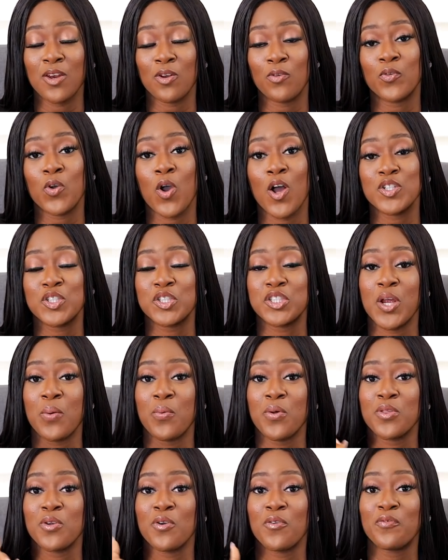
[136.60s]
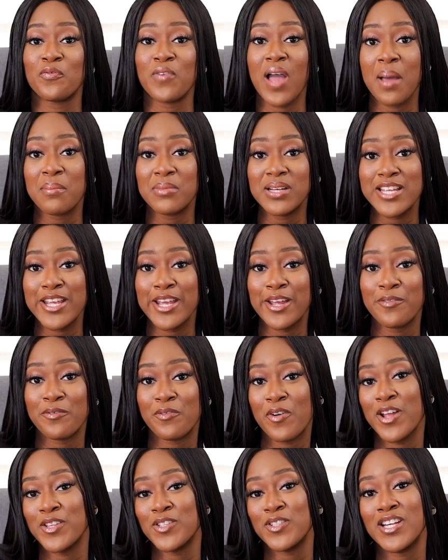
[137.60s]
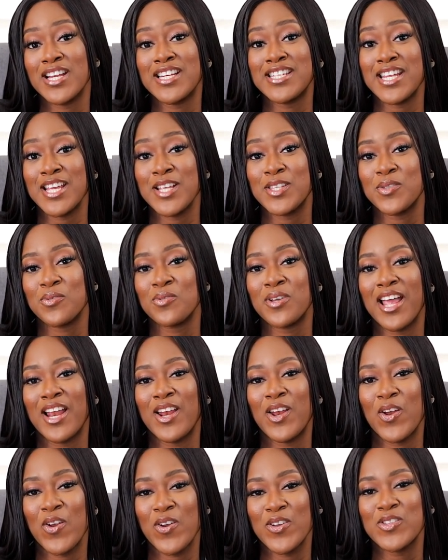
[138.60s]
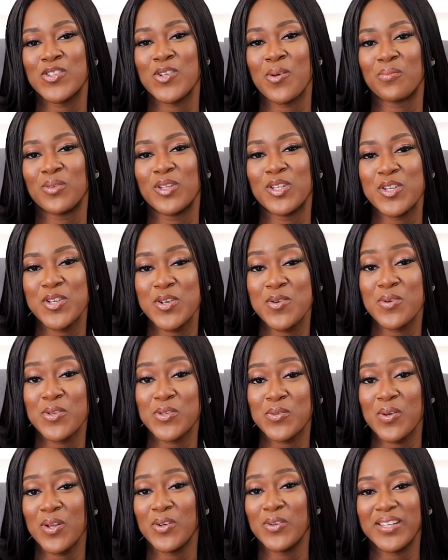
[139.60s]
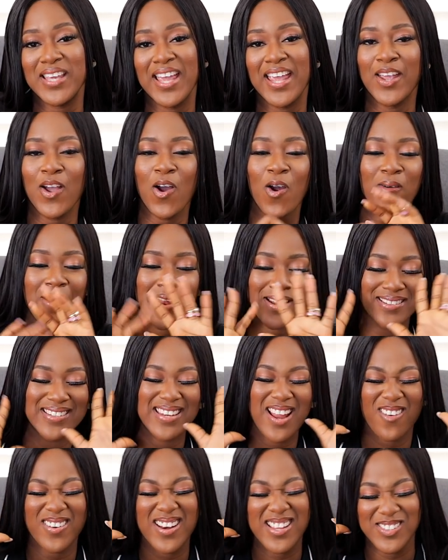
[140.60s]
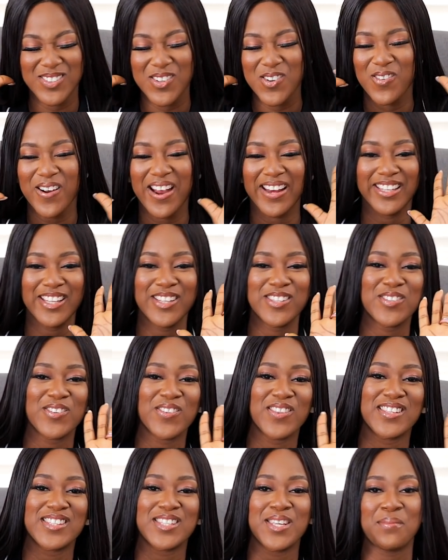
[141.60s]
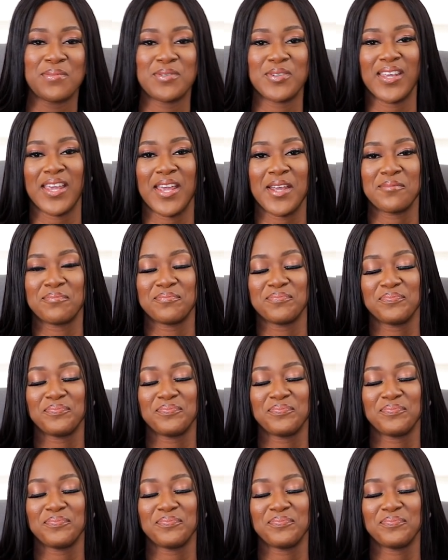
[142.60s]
then of course share with your family and friends so that they too can learn something new as well, okay? All right, now let's go right into the tips, okay?